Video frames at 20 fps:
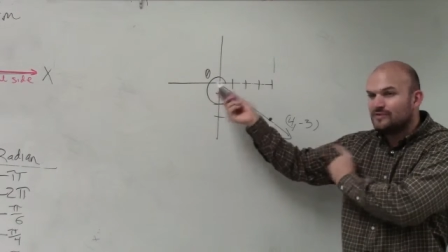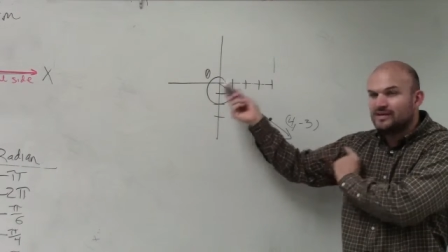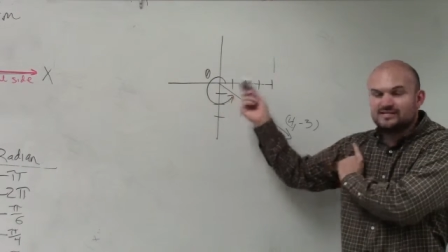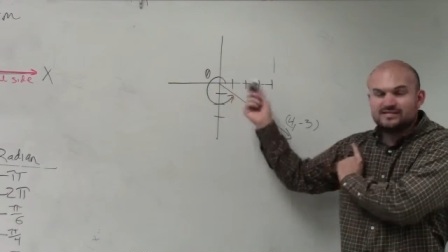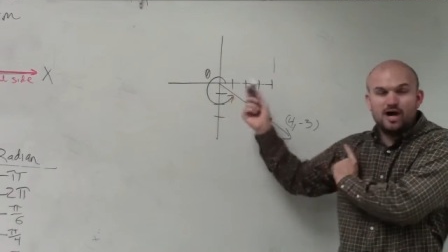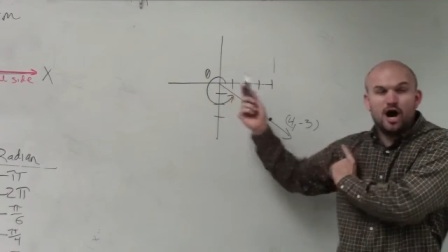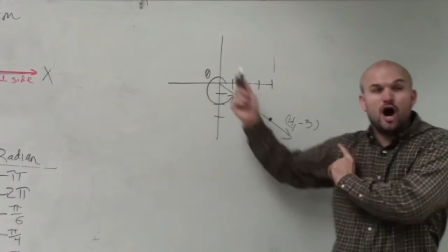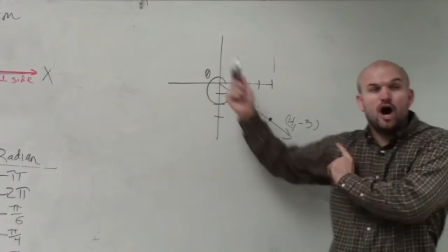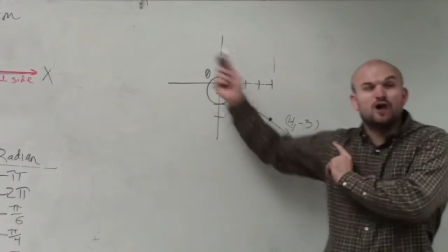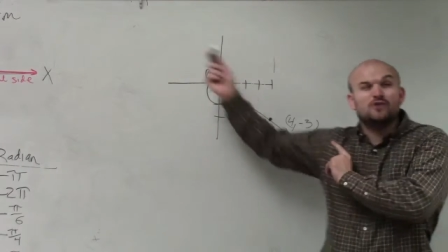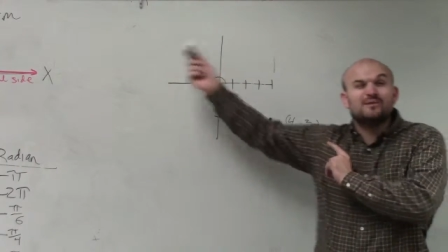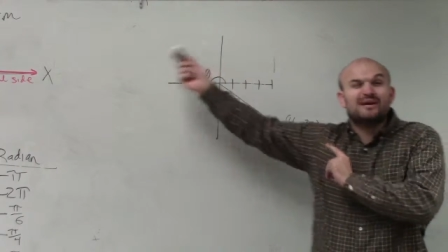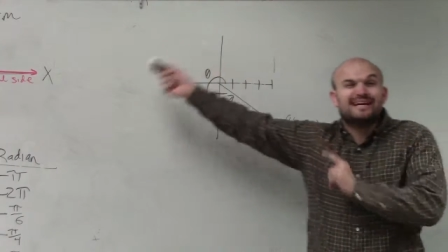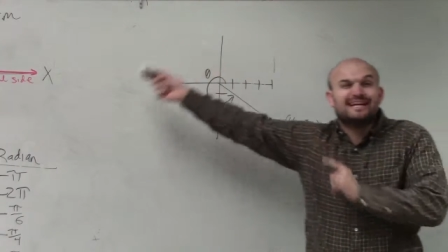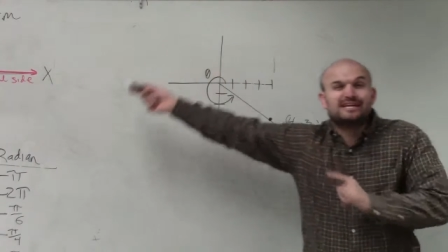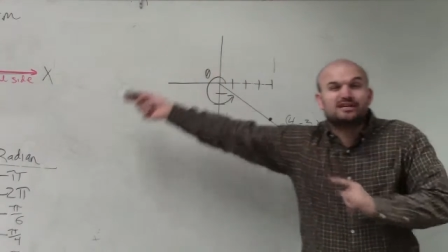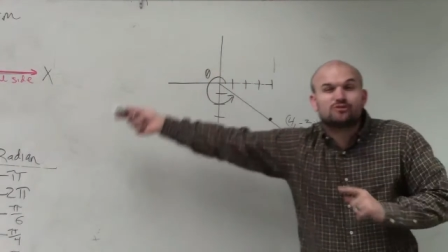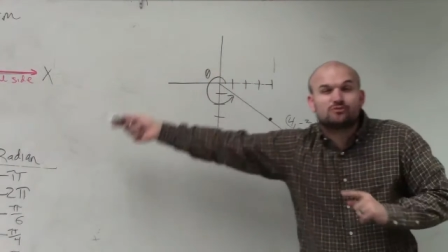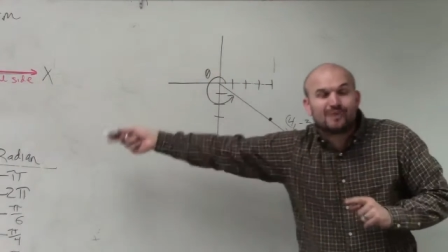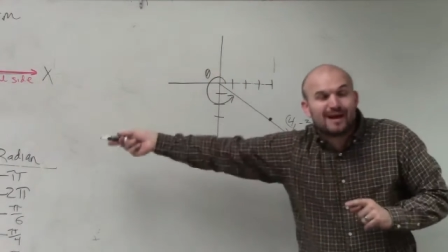that's already
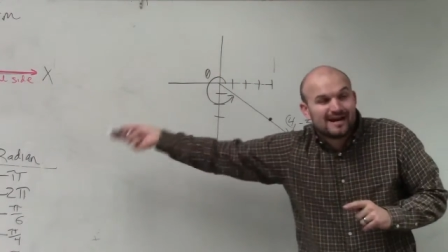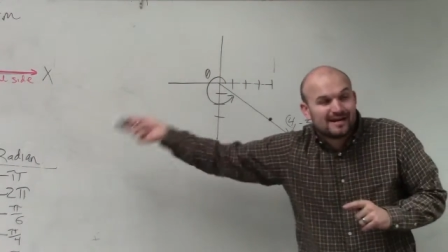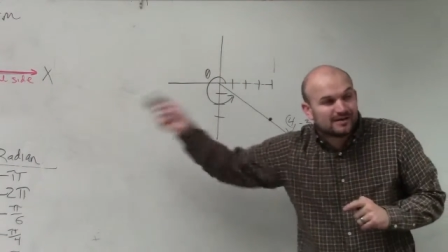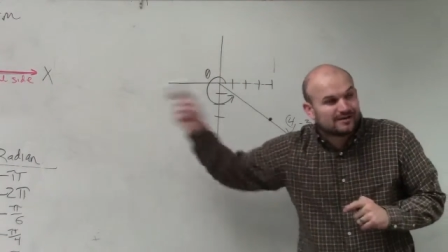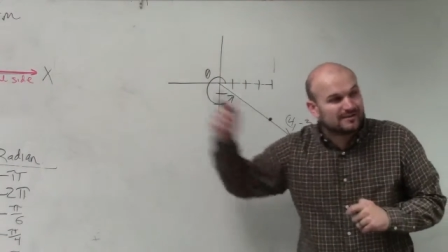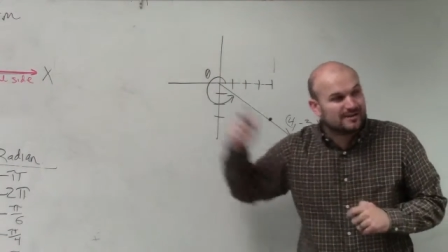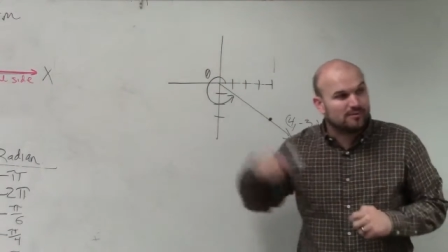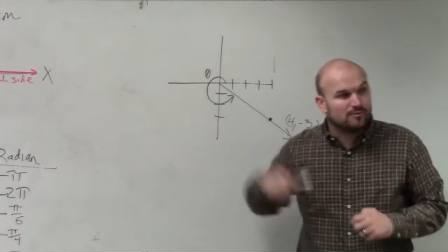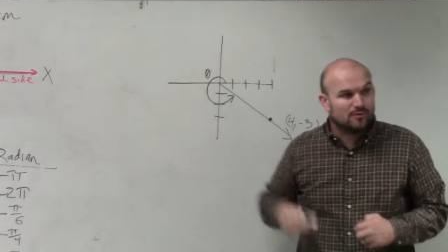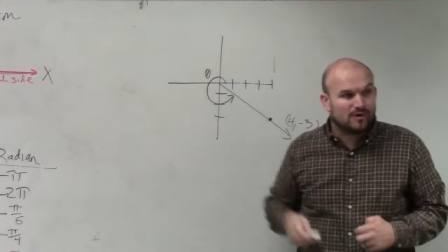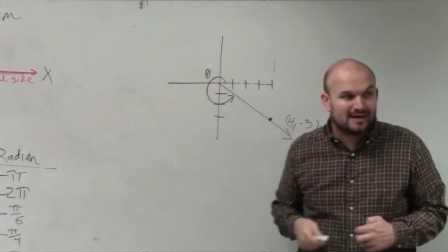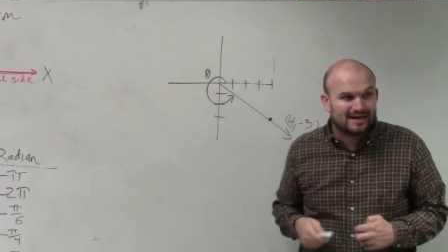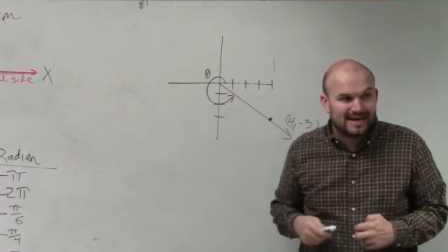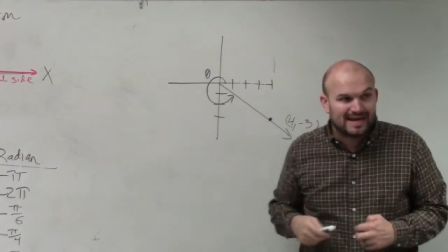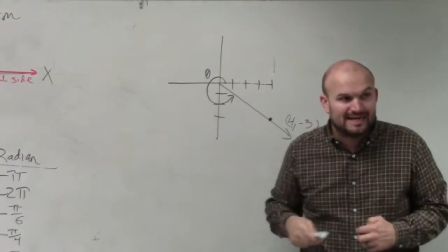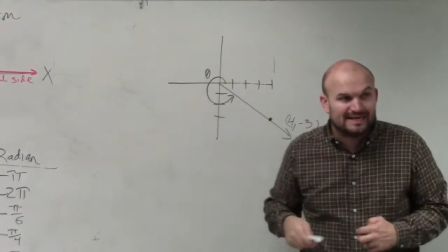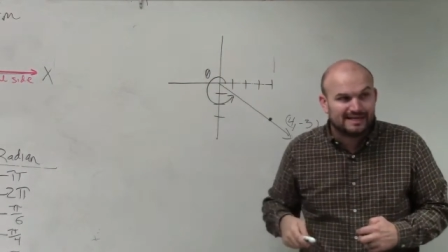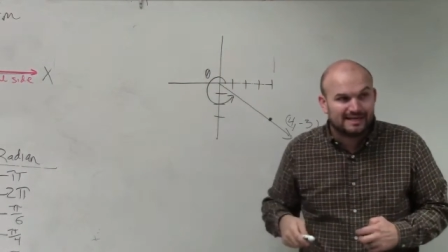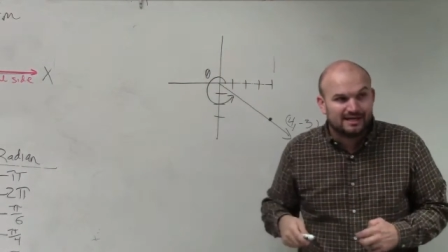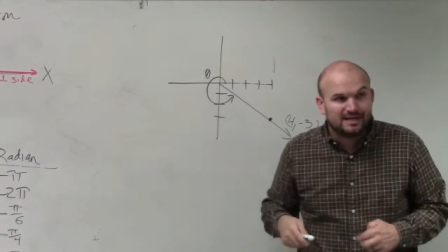greater than
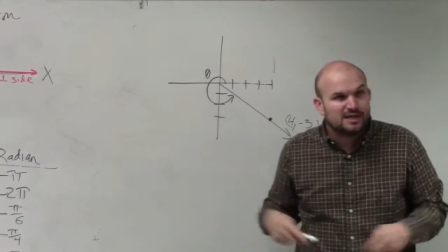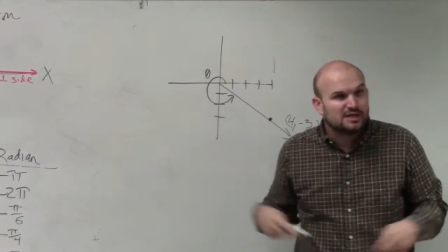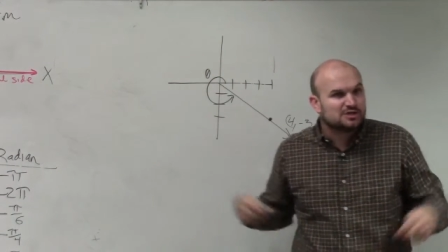180.